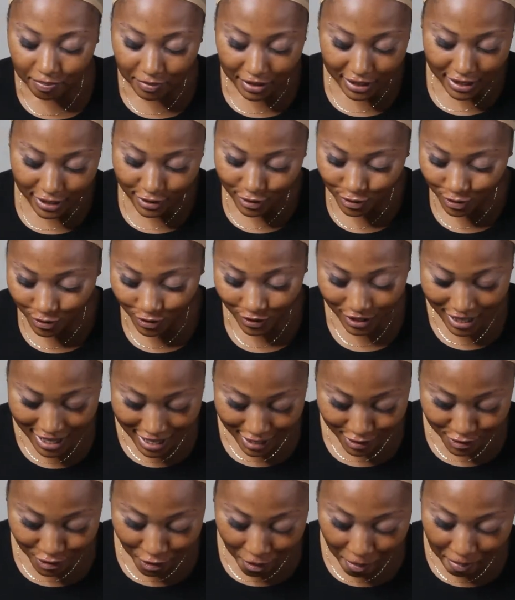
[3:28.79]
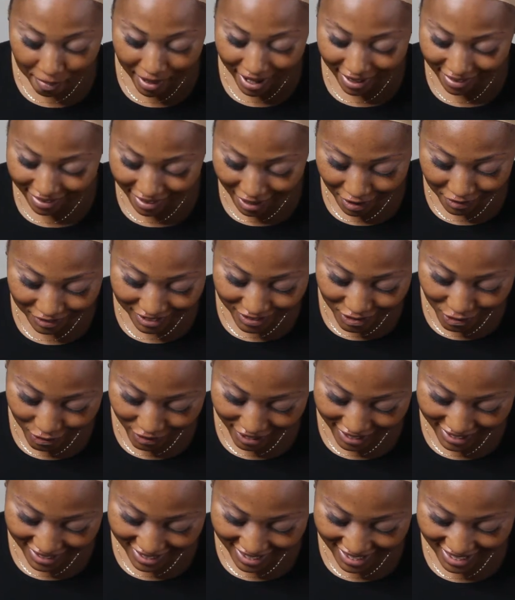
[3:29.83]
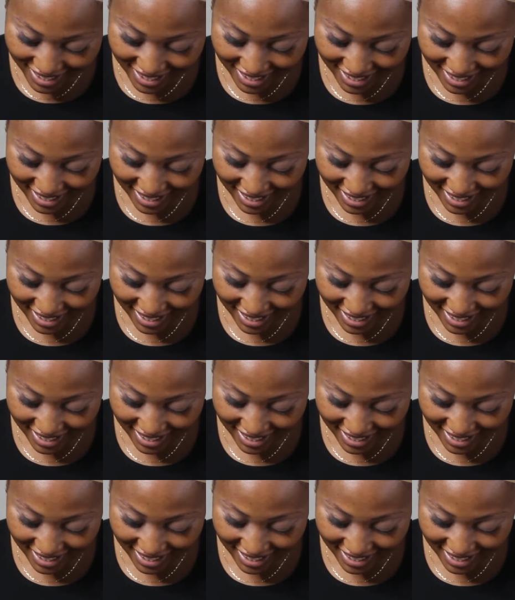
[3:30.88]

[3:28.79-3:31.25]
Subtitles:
Please ignore background noise.